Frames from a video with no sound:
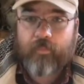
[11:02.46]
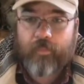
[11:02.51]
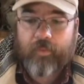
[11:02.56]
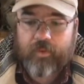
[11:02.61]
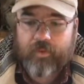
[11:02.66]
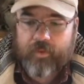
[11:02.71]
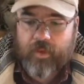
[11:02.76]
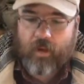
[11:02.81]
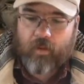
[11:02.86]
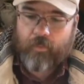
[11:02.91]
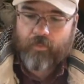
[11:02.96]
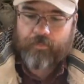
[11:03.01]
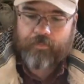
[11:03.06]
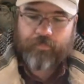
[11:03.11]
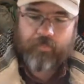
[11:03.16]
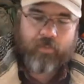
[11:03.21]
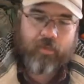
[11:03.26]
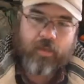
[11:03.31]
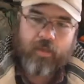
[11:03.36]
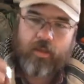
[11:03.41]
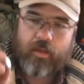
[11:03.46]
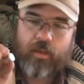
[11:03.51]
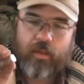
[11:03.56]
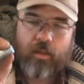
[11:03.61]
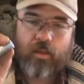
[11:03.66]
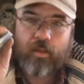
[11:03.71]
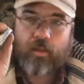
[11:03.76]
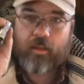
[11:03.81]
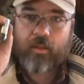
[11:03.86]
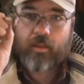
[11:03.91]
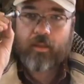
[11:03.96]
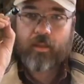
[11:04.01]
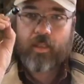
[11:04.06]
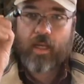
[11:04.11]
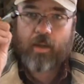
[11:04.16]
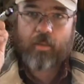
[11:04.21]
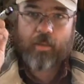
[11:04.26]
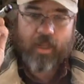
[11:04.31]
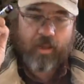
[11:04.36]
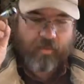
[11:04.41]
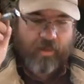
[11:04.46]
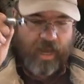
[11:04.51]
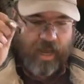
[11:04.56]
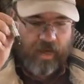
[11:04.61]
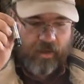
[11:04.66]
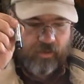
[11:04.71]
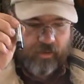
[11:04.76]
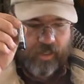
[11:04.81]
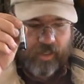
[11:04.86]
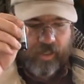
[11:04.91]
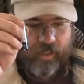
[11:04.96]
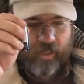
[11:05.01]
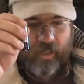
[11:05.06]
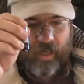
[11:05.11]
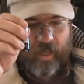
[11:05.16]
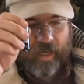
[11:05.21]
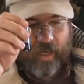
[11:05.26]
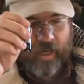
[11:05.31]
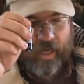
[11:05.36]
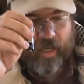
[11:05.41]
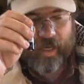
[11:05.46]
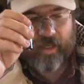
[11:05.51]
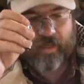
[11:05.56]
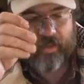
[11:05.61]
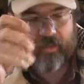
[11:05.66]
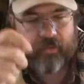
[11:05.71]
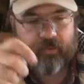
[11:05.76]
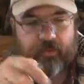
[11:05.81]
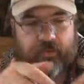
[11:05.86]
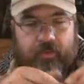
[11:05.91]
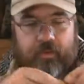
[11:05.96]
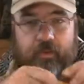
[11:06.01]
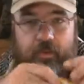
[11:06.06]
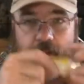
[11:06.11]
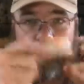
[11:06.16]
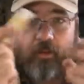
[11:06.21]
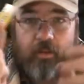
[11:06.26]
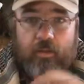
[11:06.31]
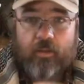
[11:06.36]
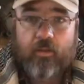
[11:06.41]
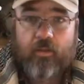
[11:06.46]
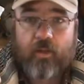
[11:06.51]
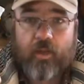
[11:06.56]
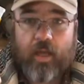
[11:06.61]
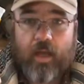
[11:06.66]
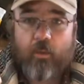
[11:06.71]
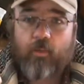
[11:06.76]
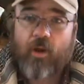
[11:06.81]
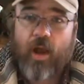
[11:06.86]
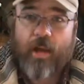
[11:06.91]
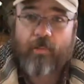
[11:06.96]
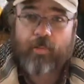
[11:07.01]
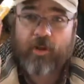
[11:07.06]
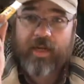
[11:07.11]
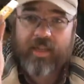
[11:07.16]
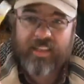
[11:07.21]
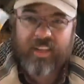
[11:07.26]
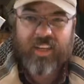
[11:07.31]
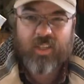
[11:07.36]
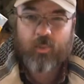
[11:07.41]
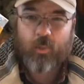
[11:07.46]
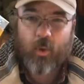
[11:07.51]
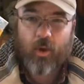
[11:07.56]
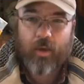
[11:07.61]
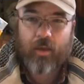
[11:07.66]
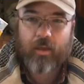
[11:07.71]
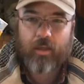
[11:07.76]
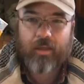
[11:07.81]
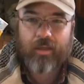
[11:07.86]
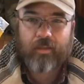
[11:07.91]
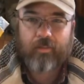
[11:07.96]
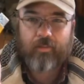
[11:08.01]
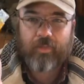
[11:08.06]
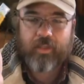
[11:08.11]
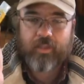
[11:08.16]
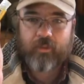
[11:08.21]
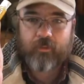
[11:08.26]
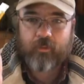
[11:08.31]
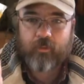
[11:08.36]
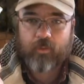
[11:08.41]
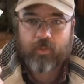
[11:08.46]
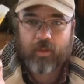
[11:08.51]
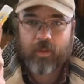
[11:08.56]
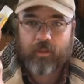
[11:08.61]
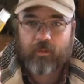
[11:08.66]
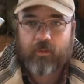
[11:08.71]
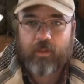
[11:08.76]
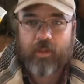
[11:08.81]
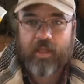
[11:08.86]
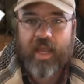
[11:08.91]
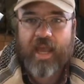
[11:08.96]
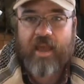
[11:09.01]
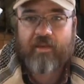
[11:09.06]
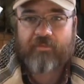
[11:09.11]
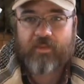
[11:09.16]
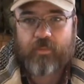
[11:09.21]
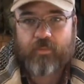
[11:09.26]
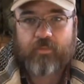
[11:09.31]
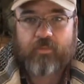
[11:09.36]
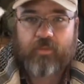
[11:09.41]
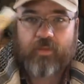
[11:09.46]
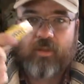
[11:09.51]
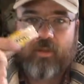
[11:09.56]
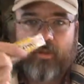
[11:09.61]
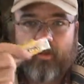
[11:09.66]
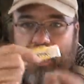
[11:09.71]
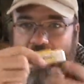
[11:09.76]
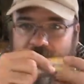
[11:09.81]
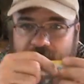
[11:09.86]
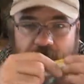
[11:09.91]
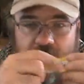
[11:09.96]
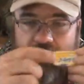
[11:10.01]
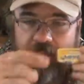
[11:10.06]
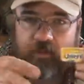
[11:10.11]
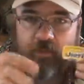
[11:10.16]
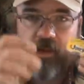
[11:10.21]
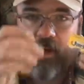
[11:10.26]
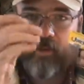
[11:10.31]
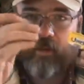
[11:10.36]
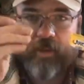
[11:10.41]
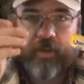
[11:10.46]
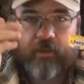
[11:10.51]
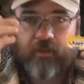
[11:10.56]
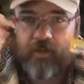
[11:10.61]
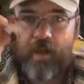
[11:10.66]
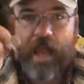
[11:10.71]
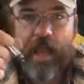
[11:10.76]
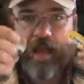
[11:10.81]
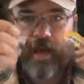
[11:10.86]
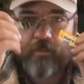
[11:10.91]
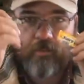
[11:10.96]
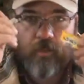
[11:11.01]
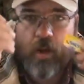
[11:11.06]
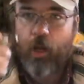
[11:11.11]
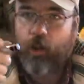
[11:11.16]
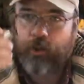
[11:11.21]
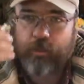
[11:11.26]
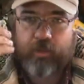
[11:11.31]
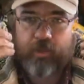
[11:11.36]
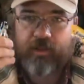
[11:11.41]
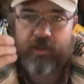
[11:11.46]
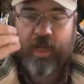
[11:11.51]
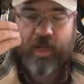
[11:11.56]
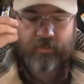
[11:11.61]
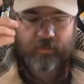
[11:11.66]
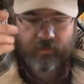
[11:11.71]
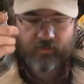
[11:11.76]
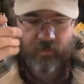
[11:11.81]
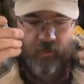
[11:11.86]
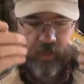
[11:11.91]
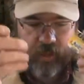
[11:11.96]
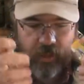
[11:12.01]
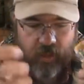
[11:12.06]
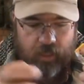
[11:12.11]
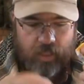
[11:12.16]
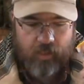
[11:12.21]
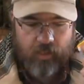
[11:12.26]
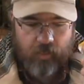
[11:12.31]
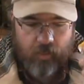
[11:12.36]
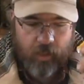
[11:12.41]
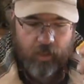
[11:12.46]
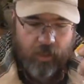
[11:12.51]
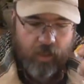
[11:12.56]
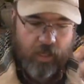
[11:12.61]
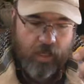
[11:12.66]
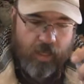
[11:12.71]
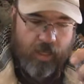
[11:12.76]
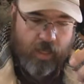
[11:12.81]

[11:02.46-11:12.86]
So, AA battery and chewing gum wrapper. It does work, but you really have to experiment and try it multiple times before you can get it to work.